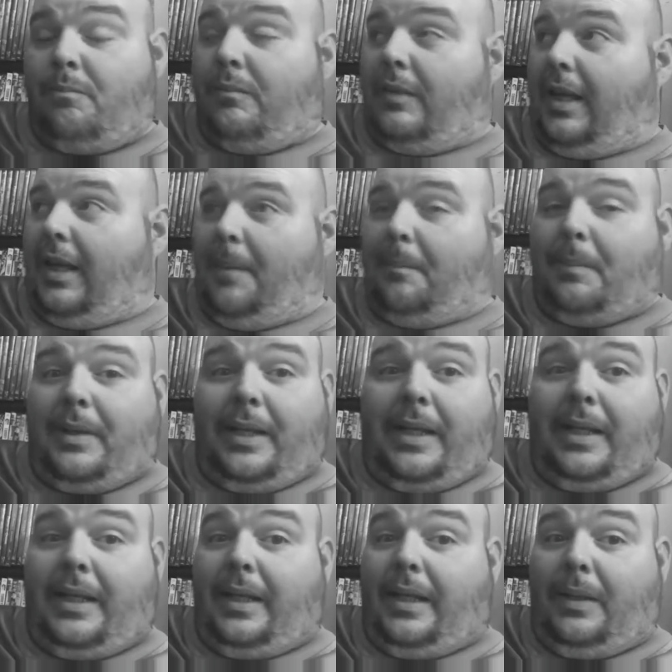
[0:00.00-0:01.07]

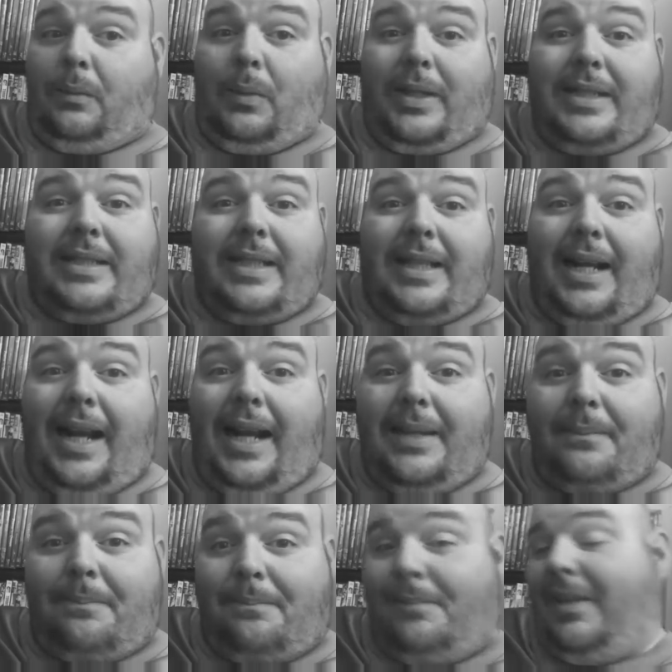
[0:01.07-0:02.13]
happy Wednesday
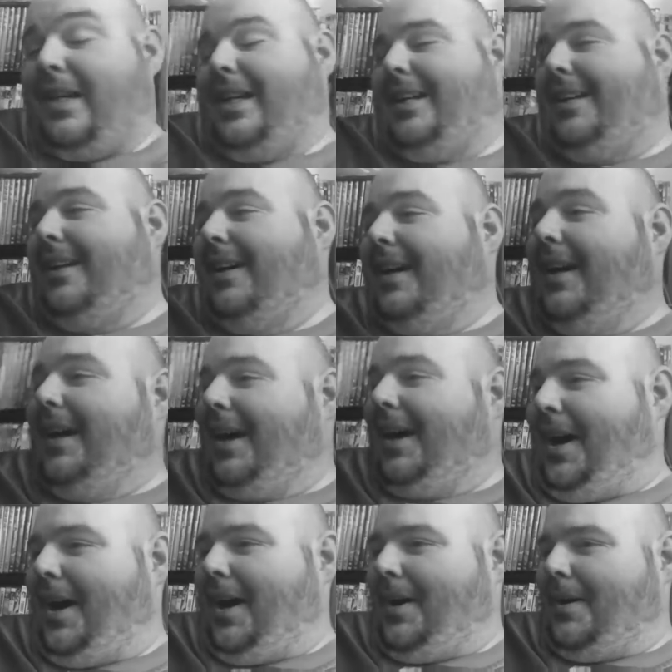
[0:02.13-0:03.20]

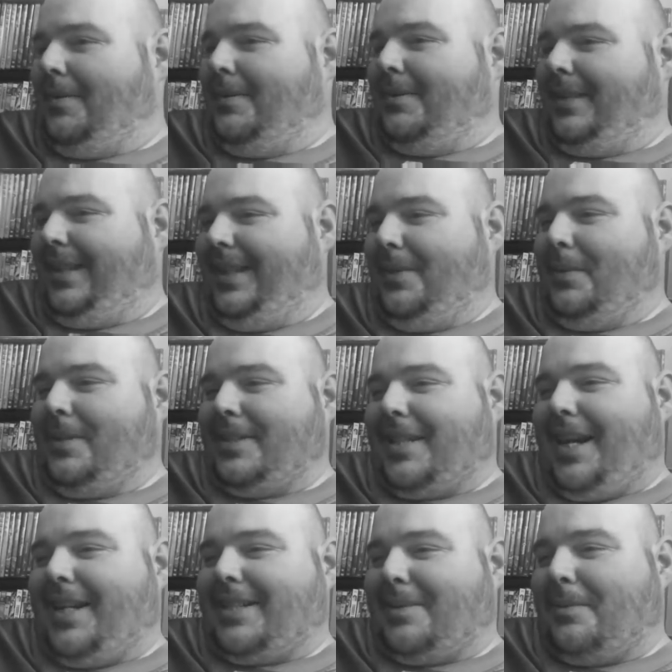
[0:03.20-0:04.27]
night. anyways,
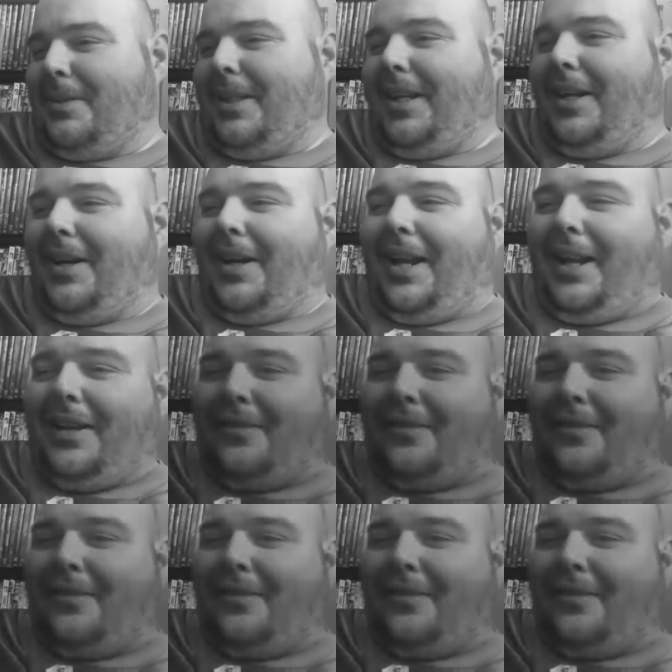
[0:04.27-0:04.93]
guys, I'm going to get on out of